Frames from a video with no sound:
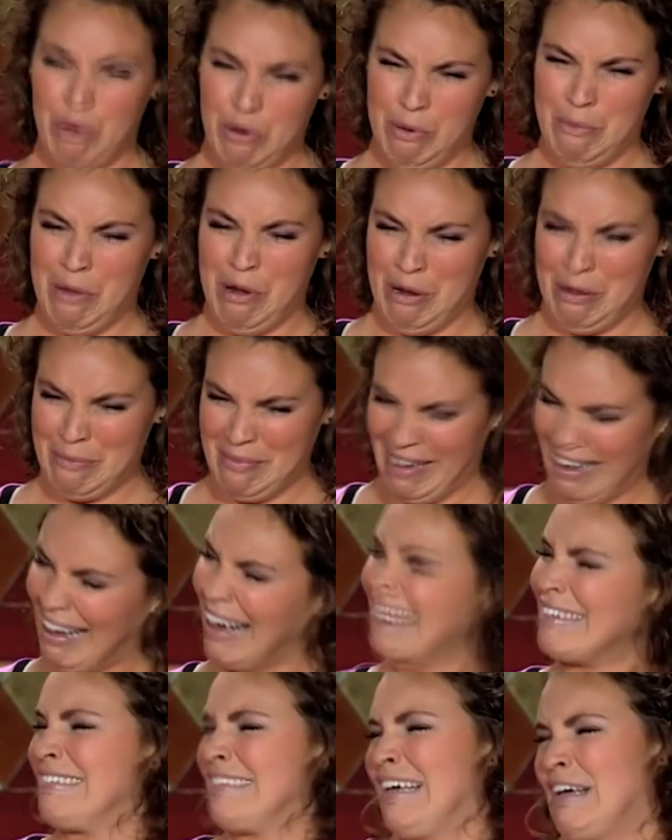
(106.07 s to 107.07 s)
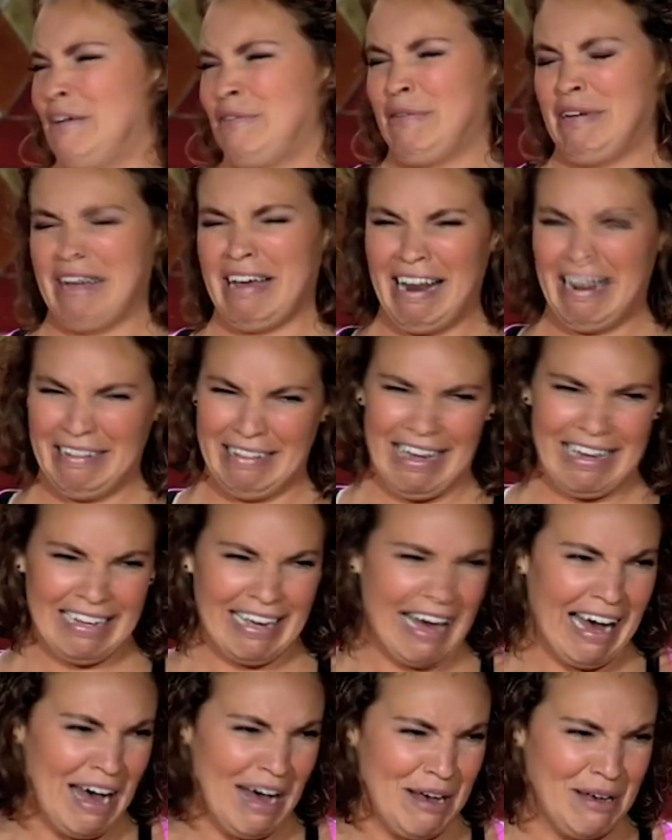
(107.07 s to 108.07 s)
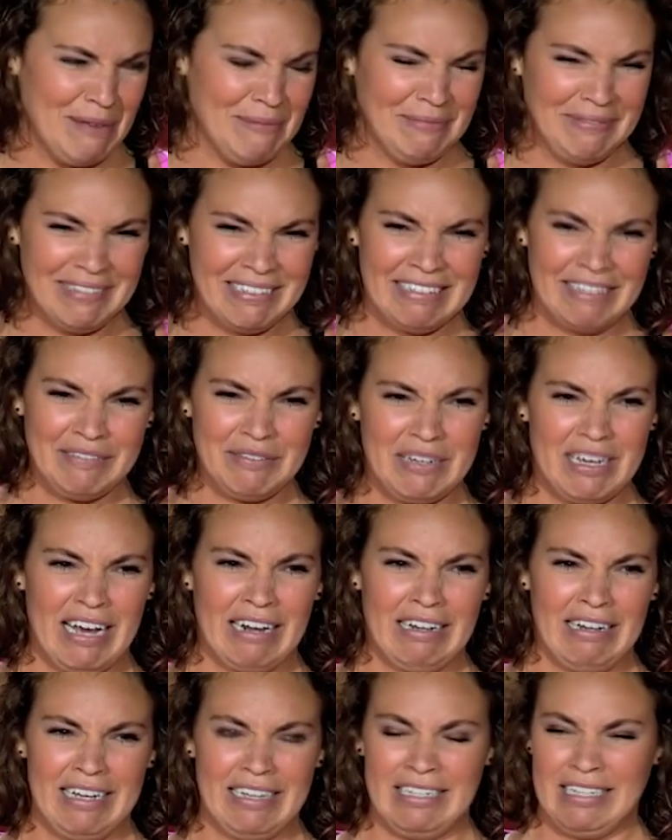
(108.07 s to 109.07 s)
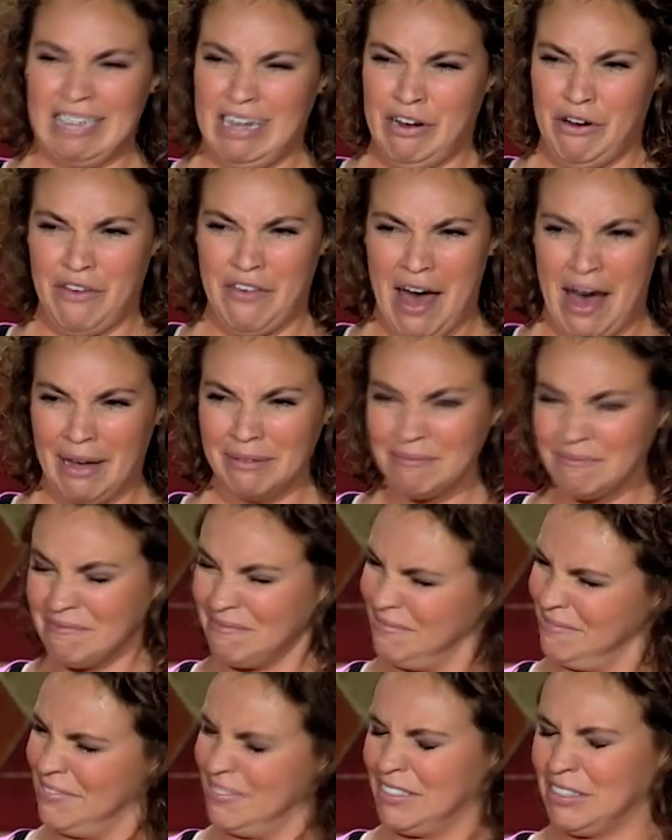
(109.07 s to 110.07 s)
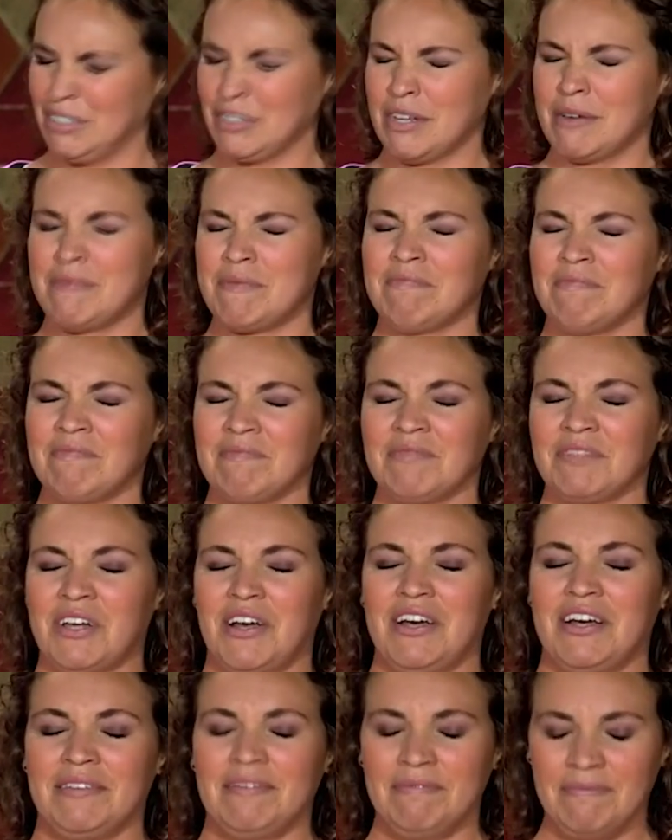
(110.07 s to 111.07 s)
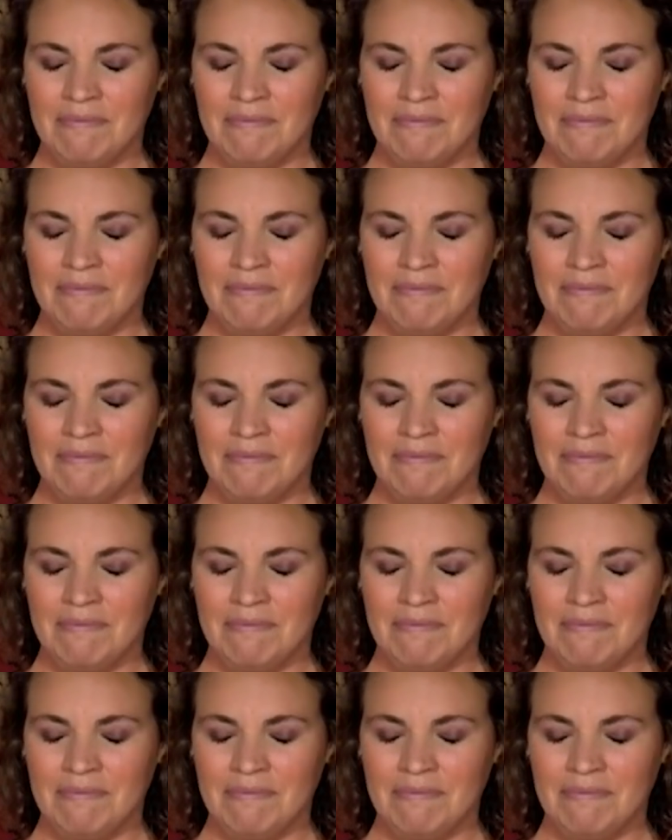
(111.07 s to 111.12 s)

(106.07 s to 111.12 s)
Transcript: you marry me? We're kind of like to hear that. I'm sorry.